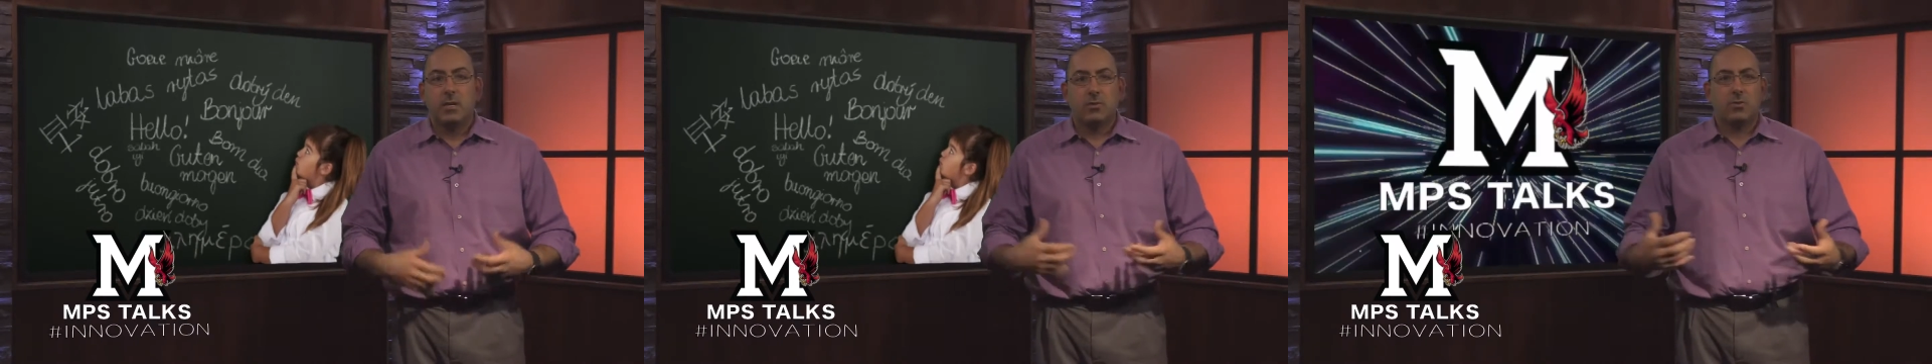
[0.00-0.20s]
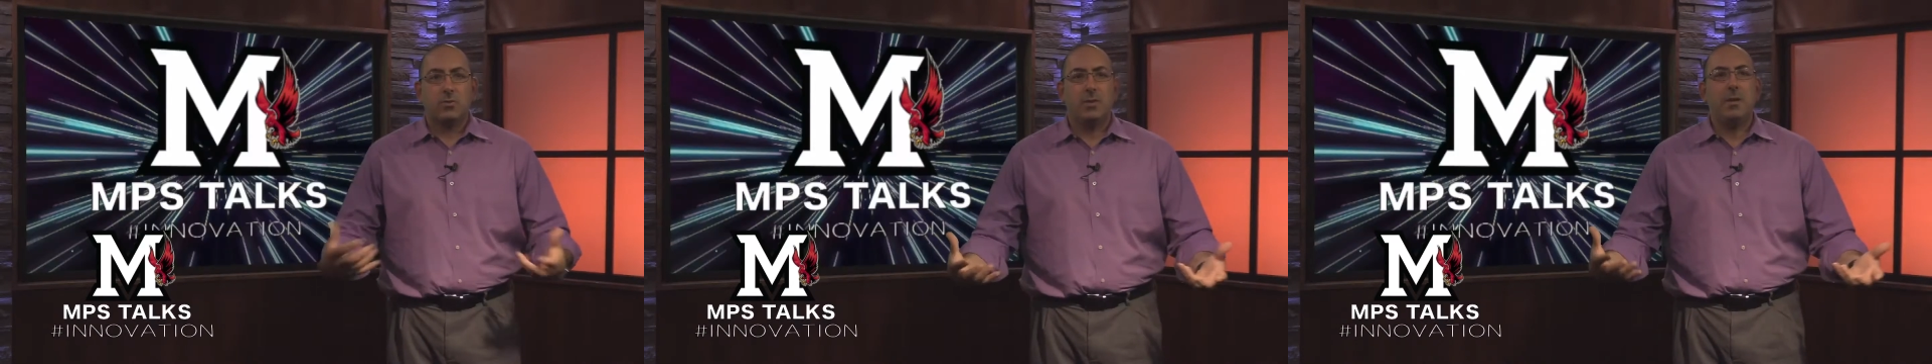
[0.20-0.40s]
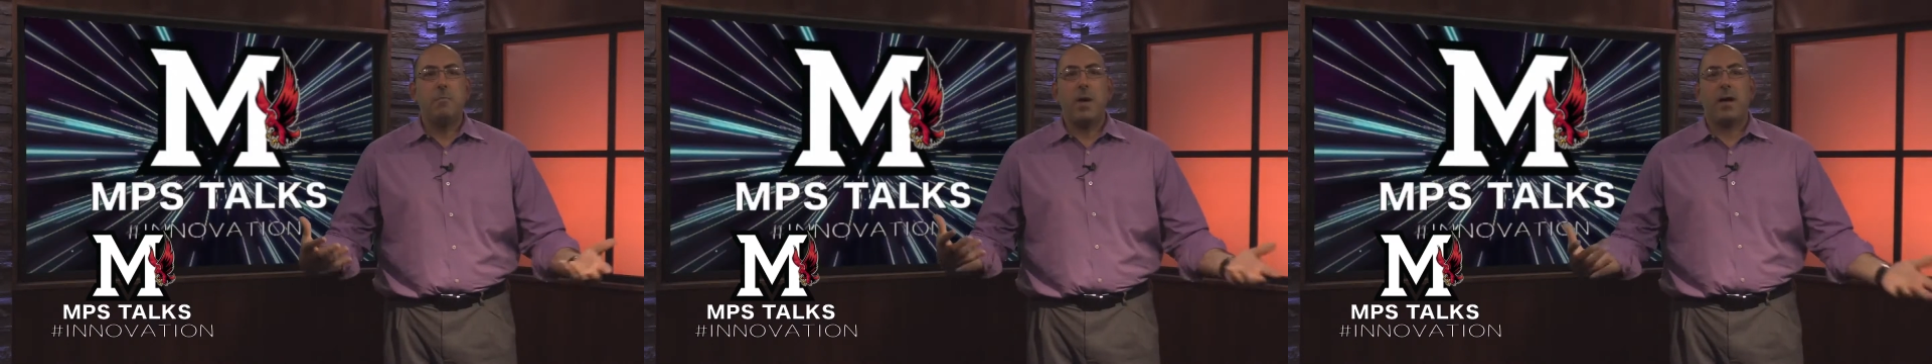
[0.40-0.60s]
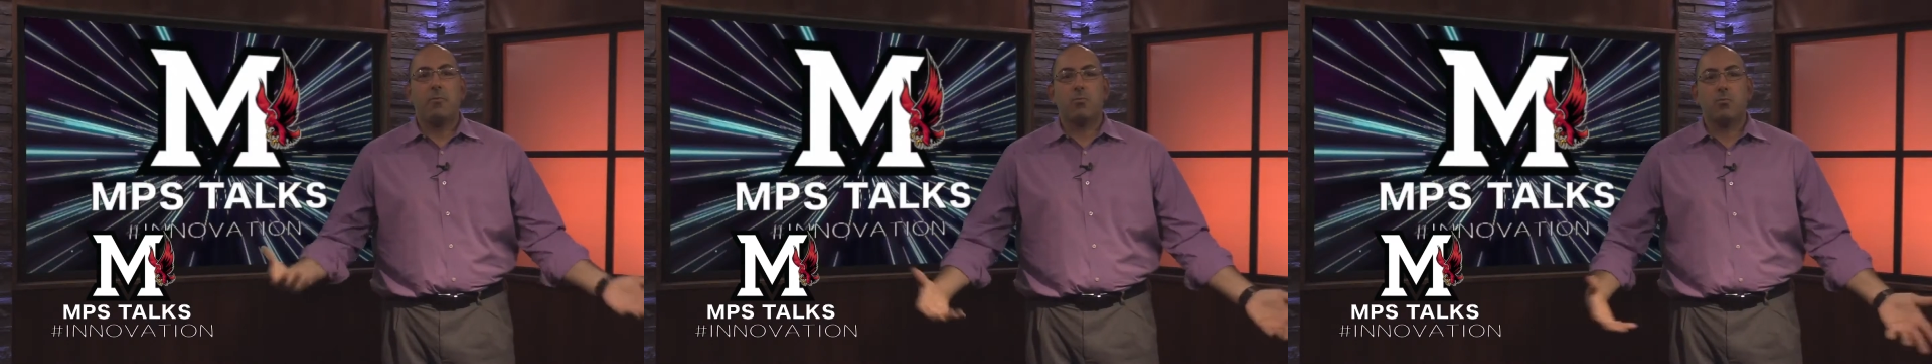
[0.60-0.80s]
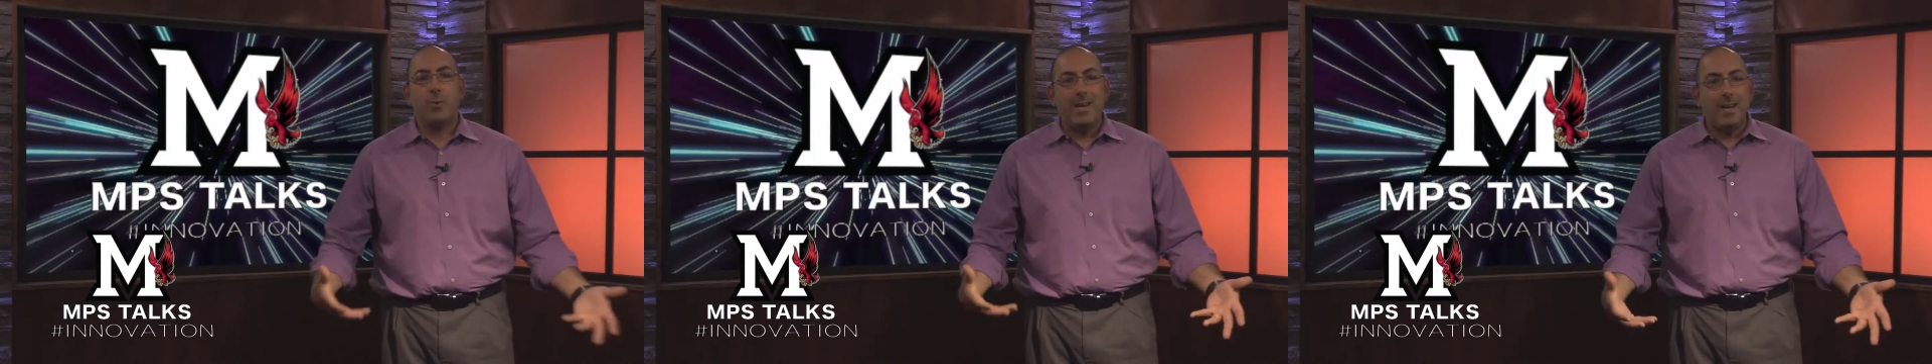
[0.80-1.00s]
So, in my
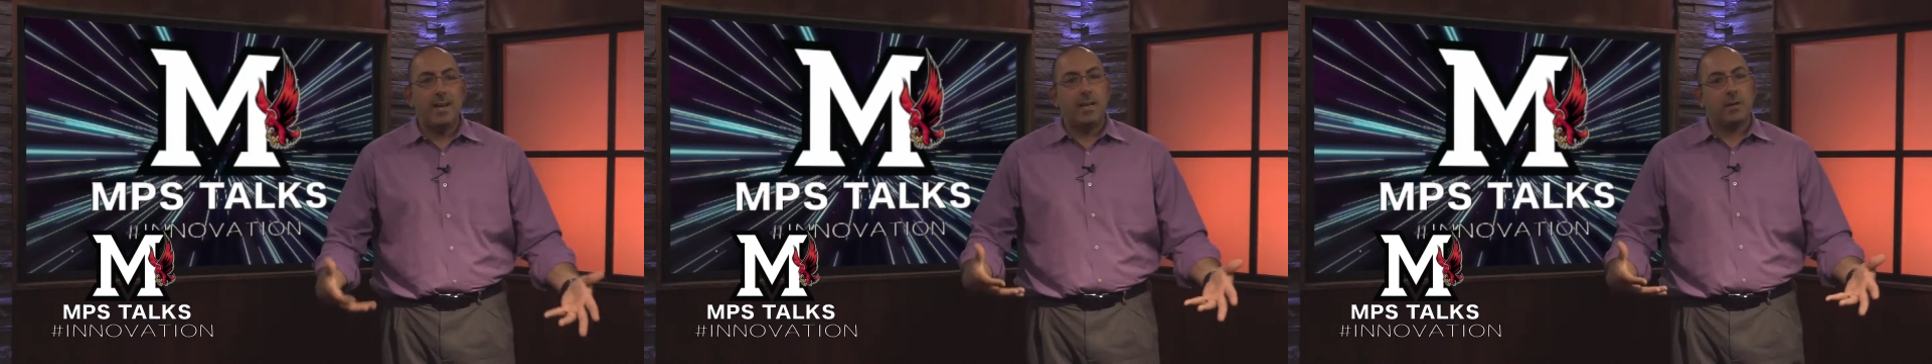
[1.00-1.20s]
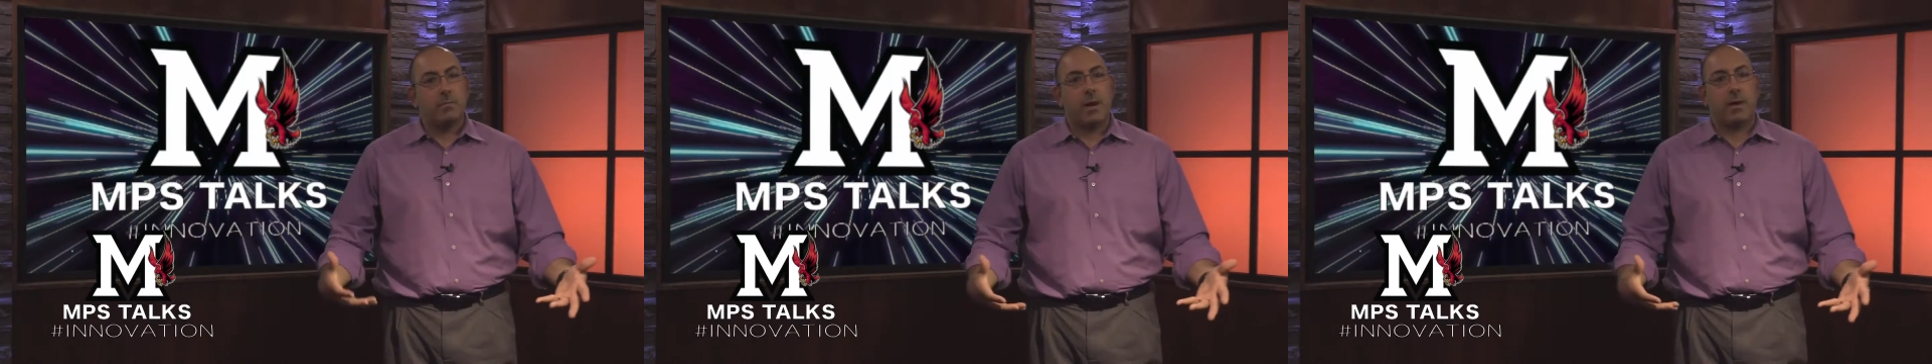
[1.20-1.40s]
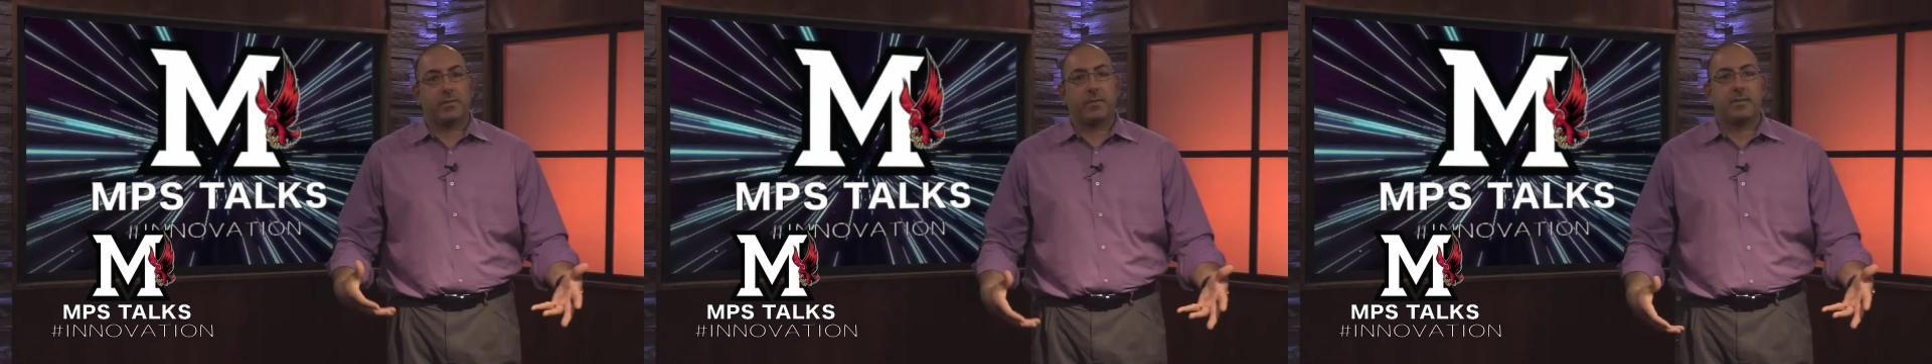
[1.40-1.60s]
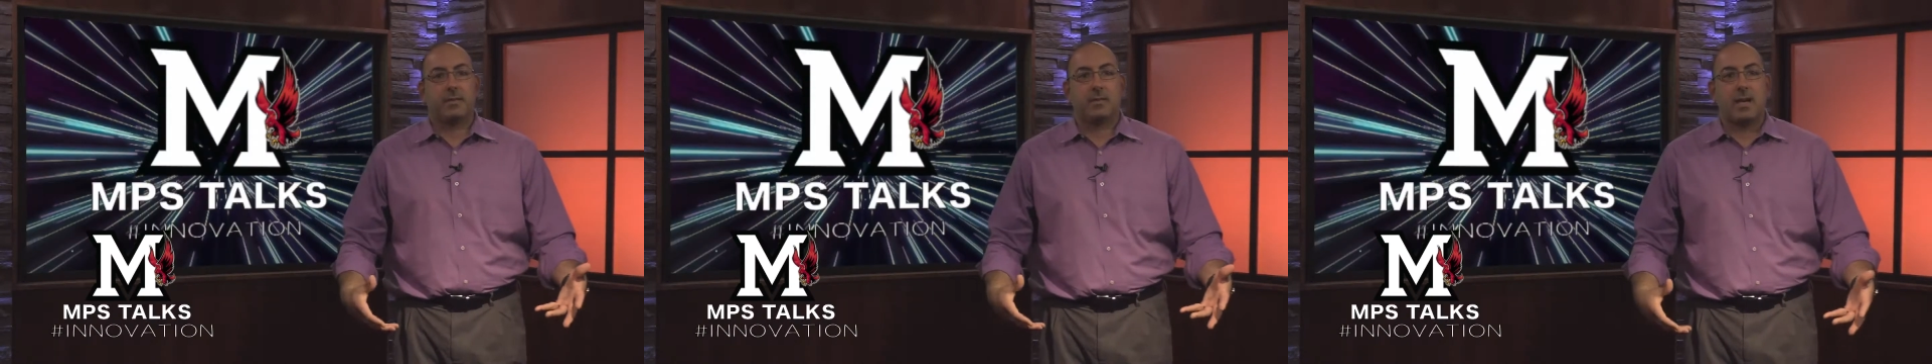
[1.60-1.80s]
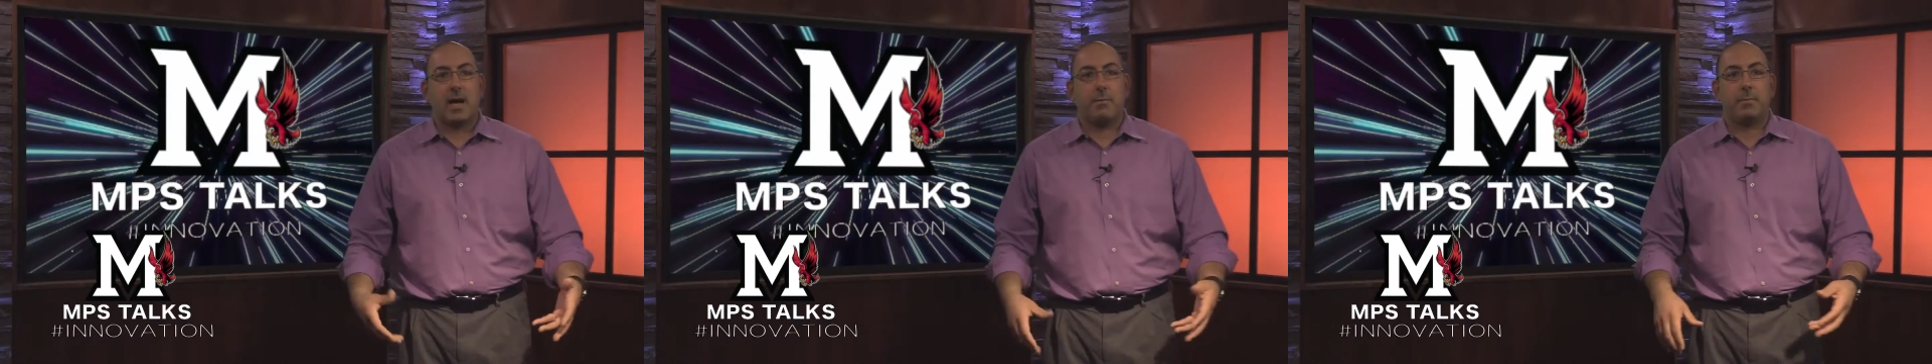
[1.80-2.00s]
reading about
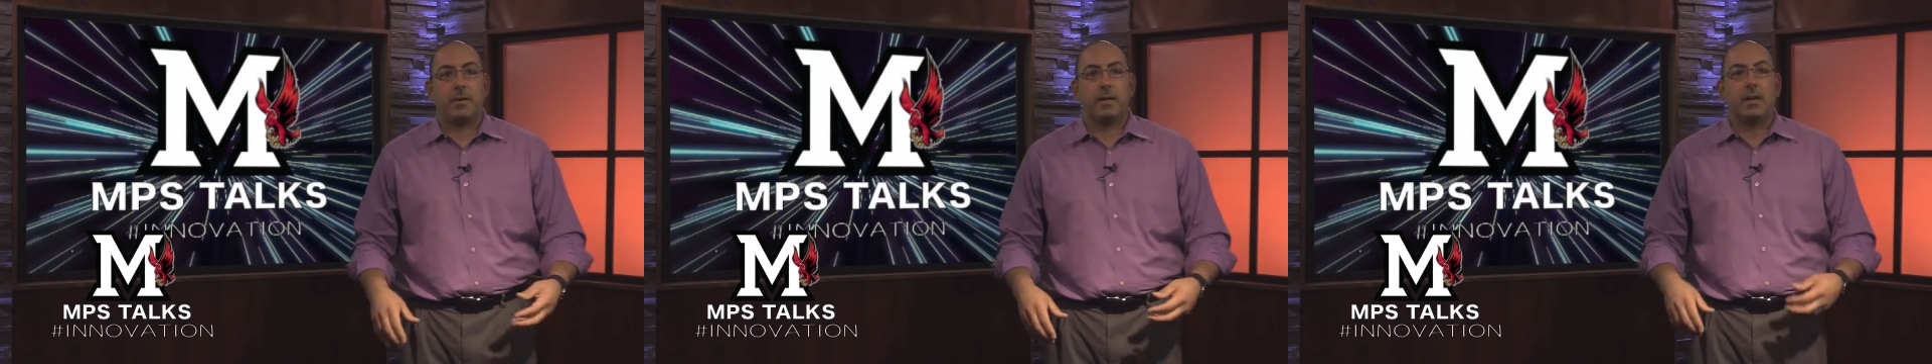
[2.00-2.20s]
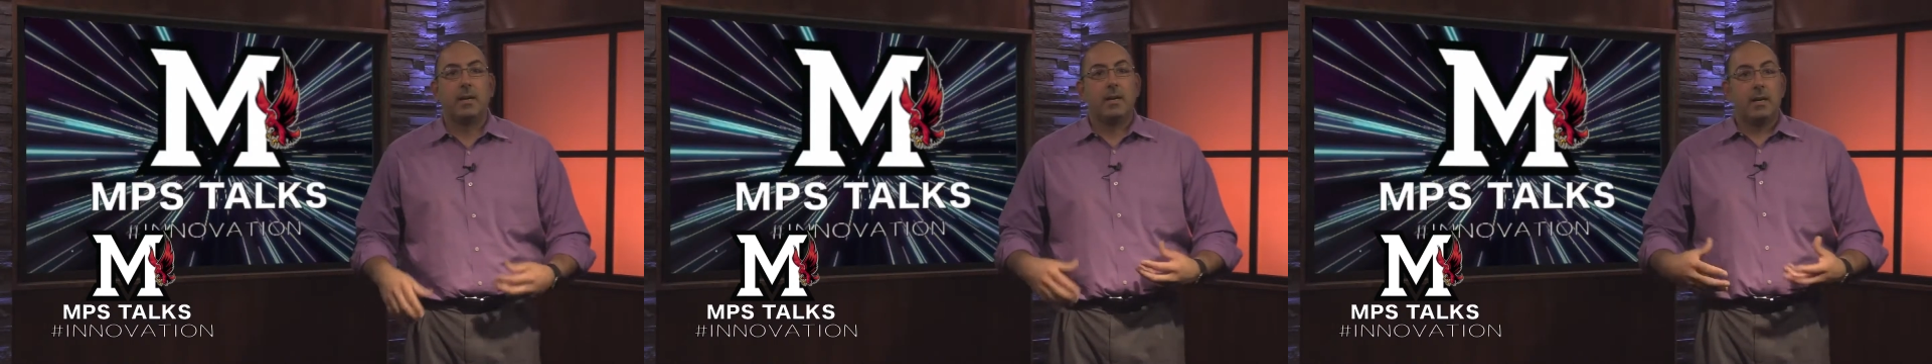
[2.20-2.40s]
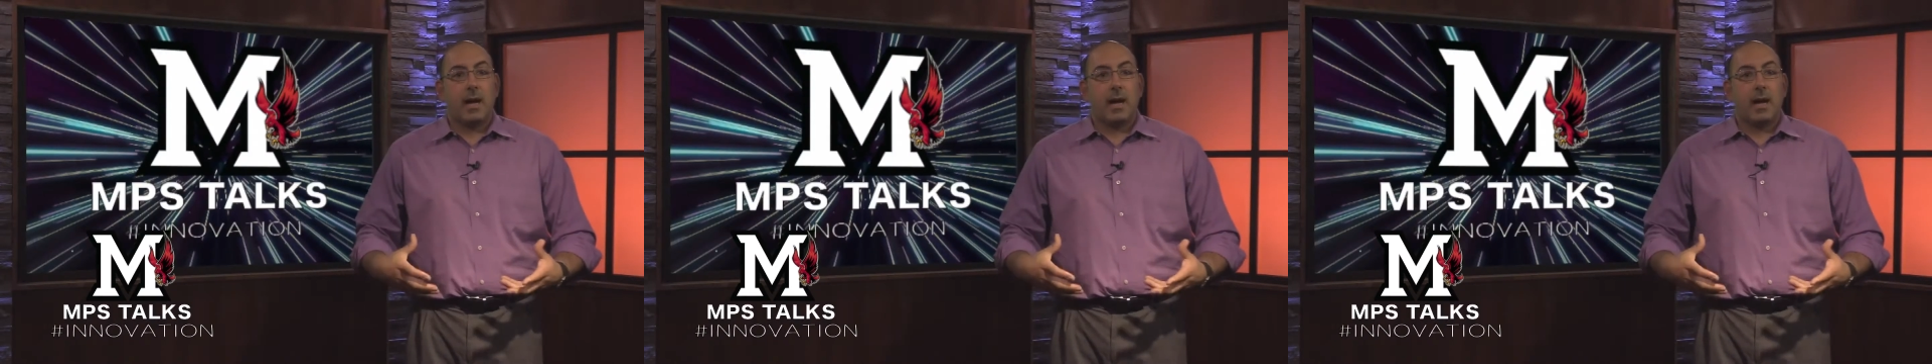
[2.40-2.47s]
this topic,